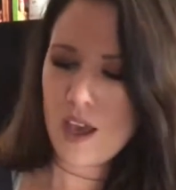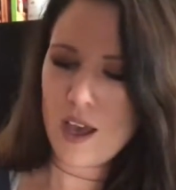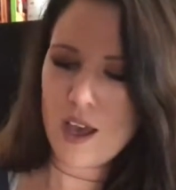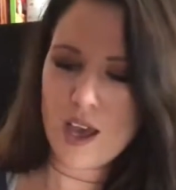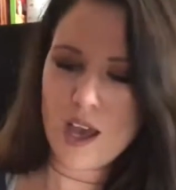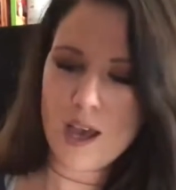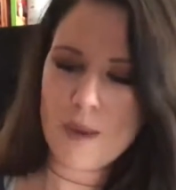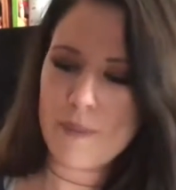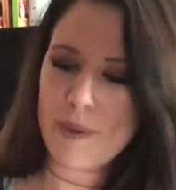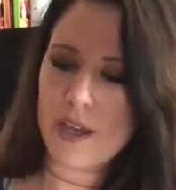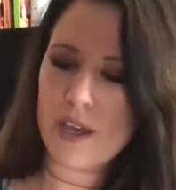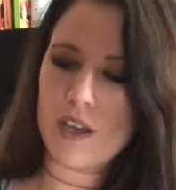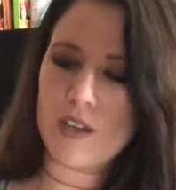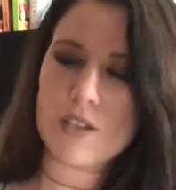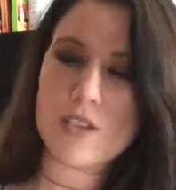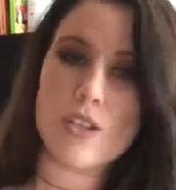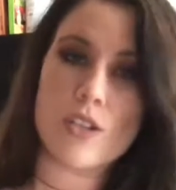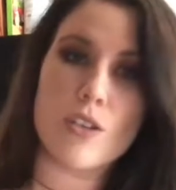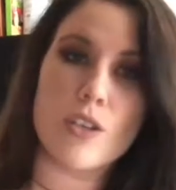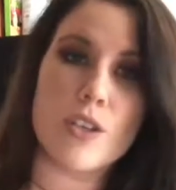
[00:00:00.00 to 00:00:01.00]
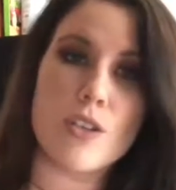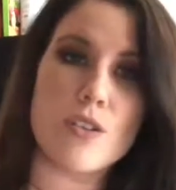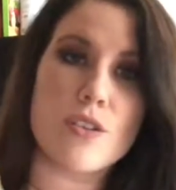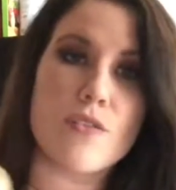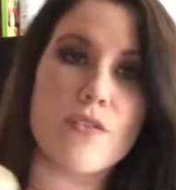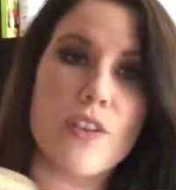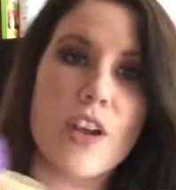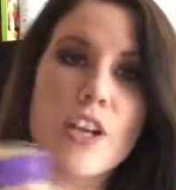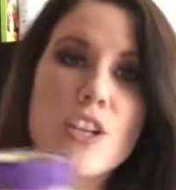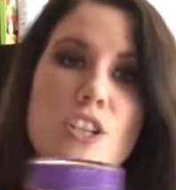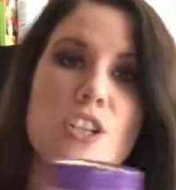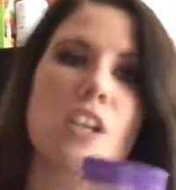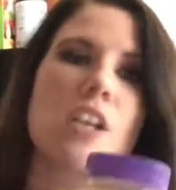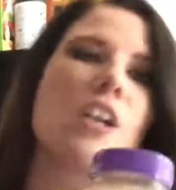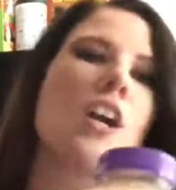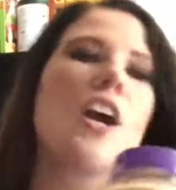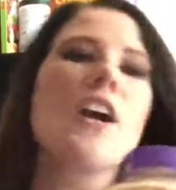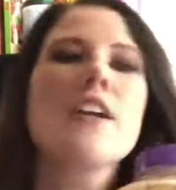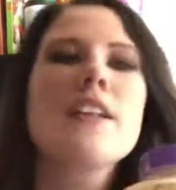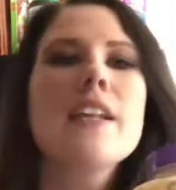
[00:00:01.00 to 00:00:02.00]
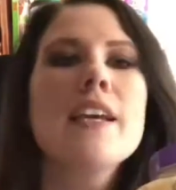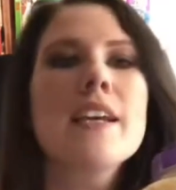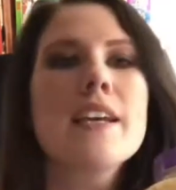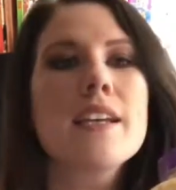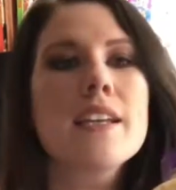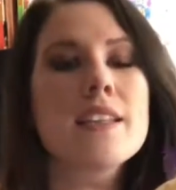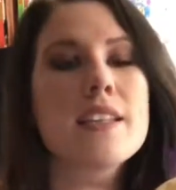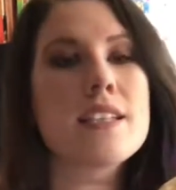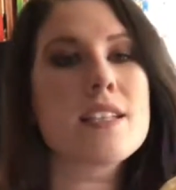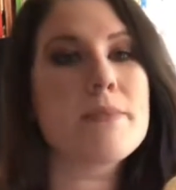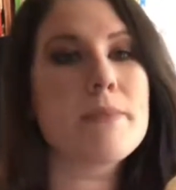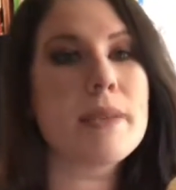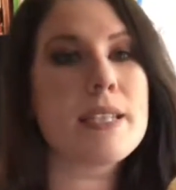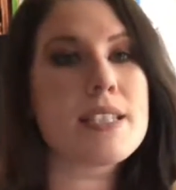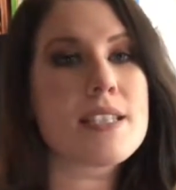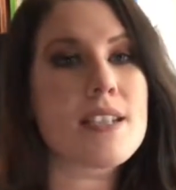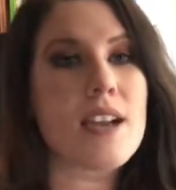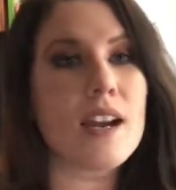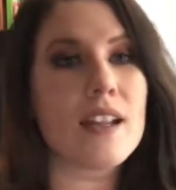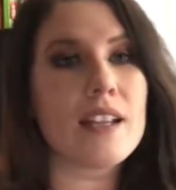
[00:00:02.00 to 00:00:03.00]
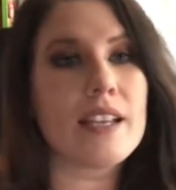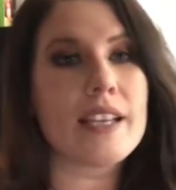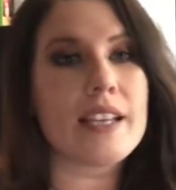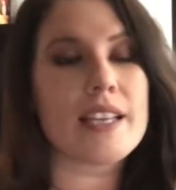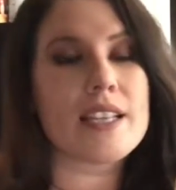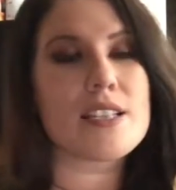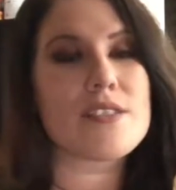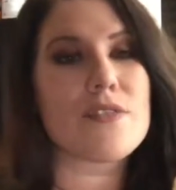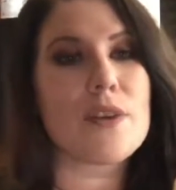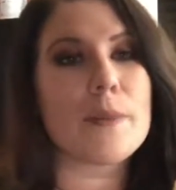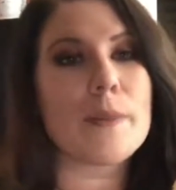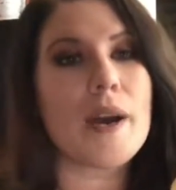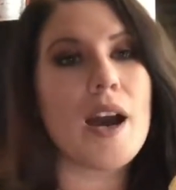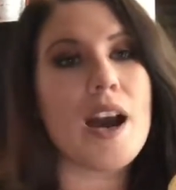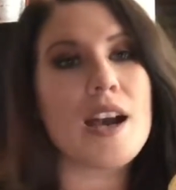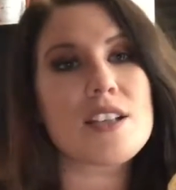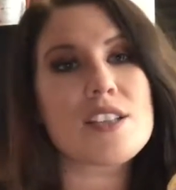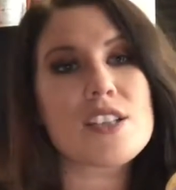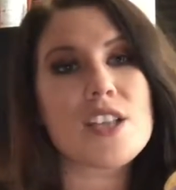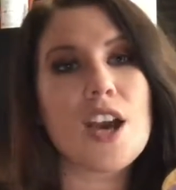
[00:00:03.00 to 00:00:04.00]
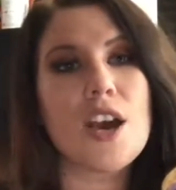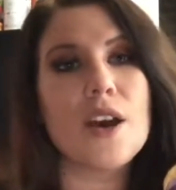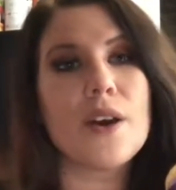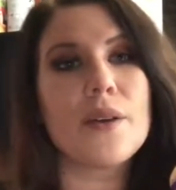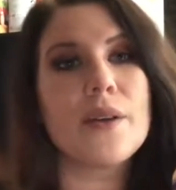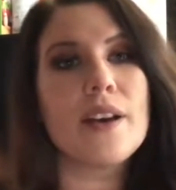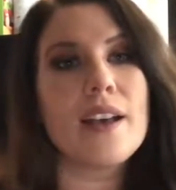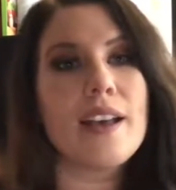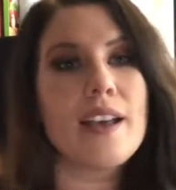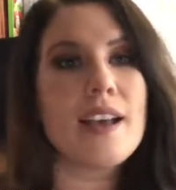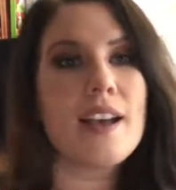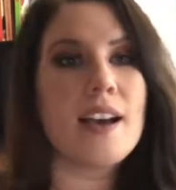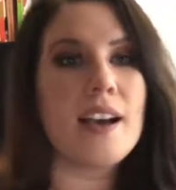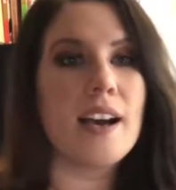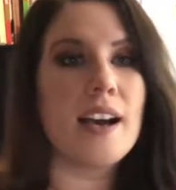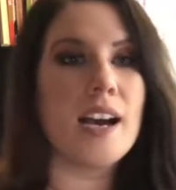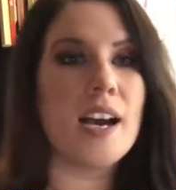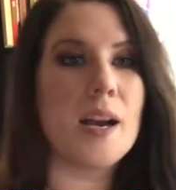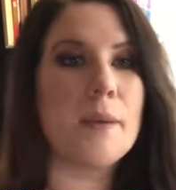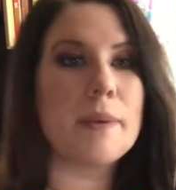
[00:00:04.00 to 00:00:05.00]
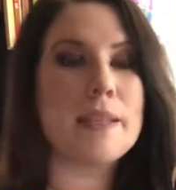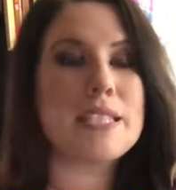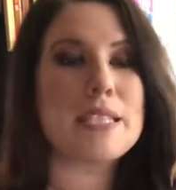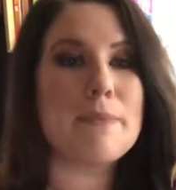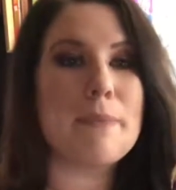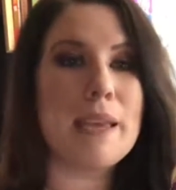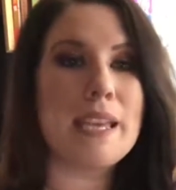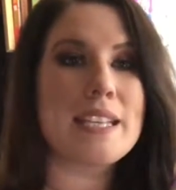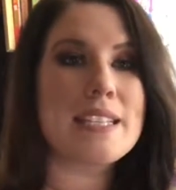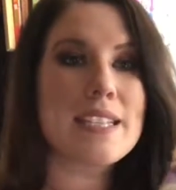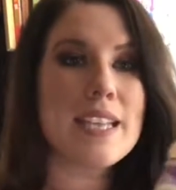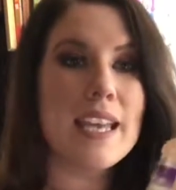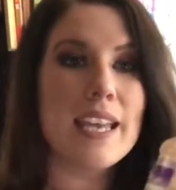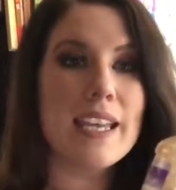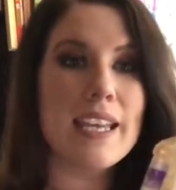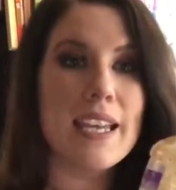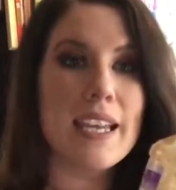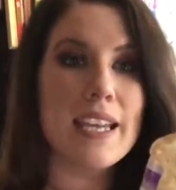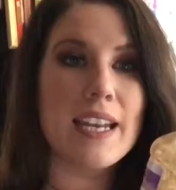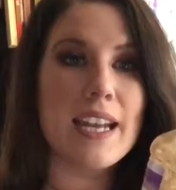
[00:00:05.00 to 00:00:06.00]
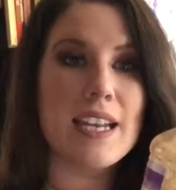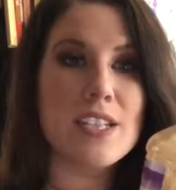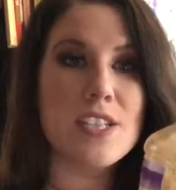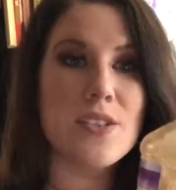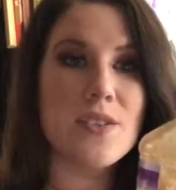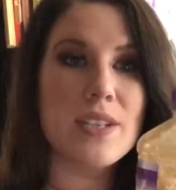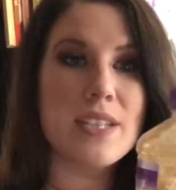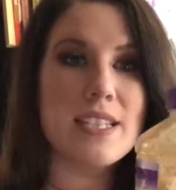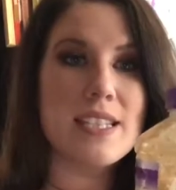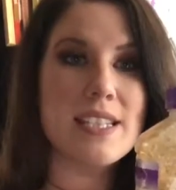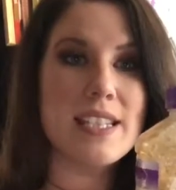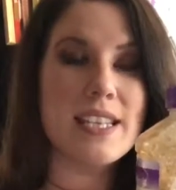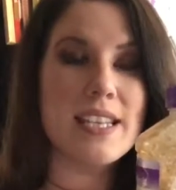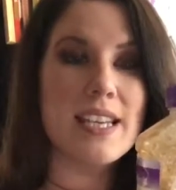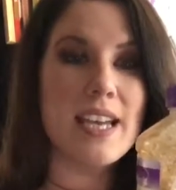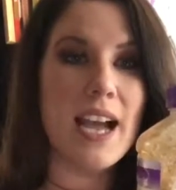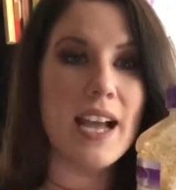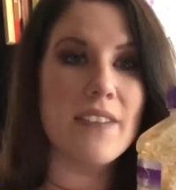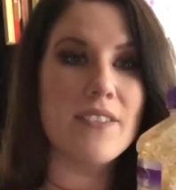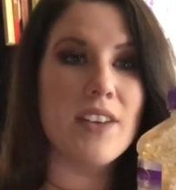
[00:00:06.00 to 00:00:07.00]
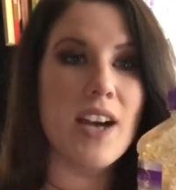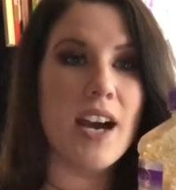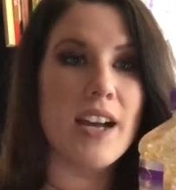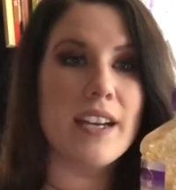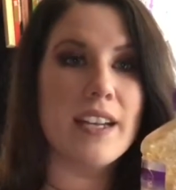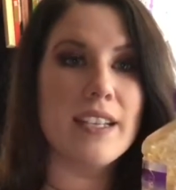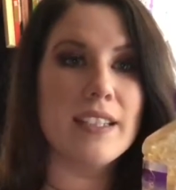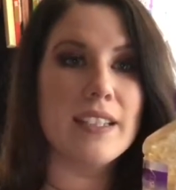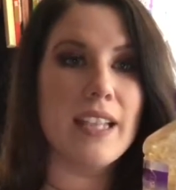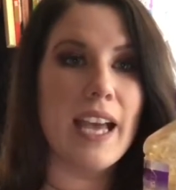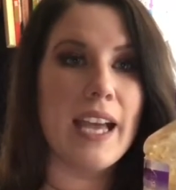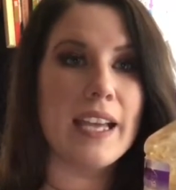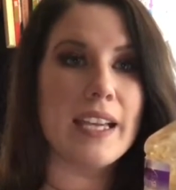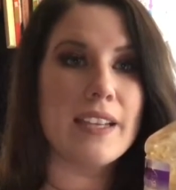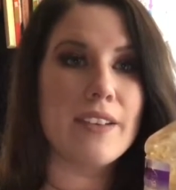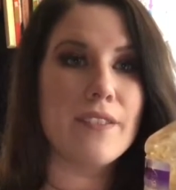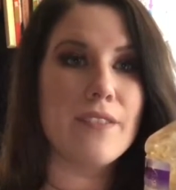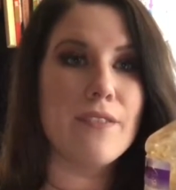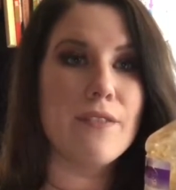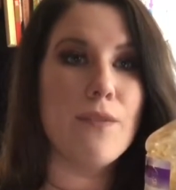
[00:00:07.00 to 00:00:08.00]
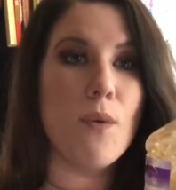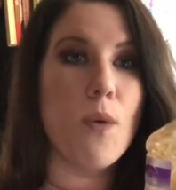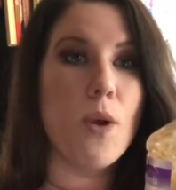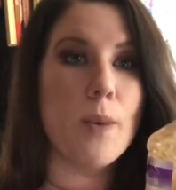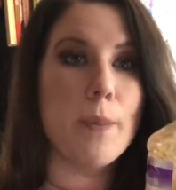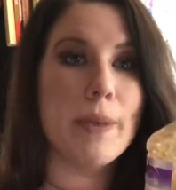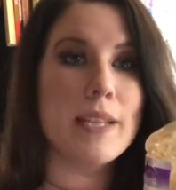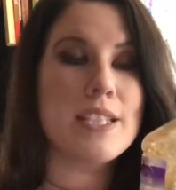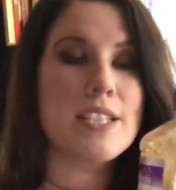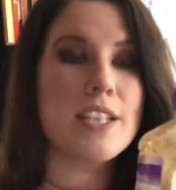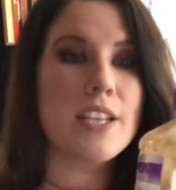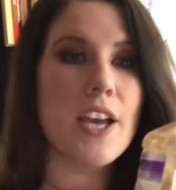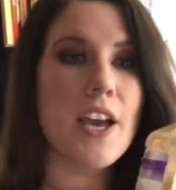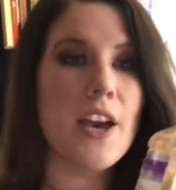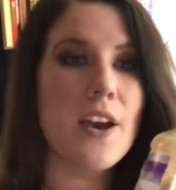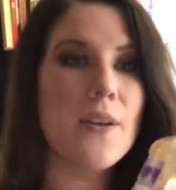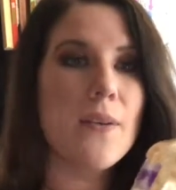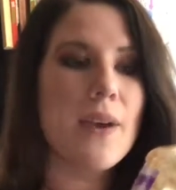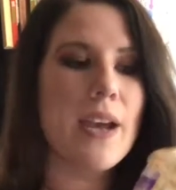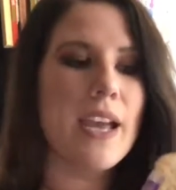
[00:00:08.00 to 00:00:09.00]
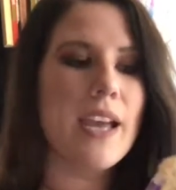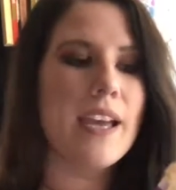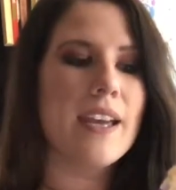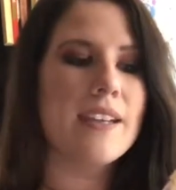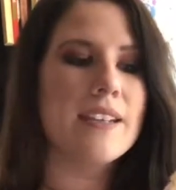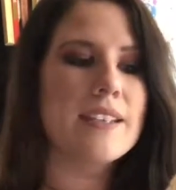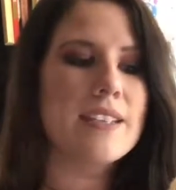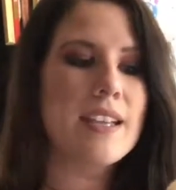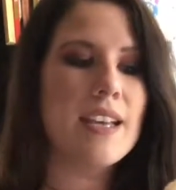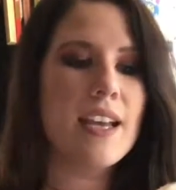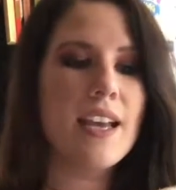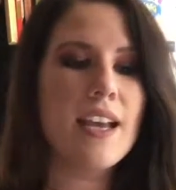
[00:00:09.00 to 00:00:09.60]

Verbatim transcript: Um, I also use fresh garlic. This minced garlic is from Costco. Um, it's amazing and as you can see I've got it like four months ago and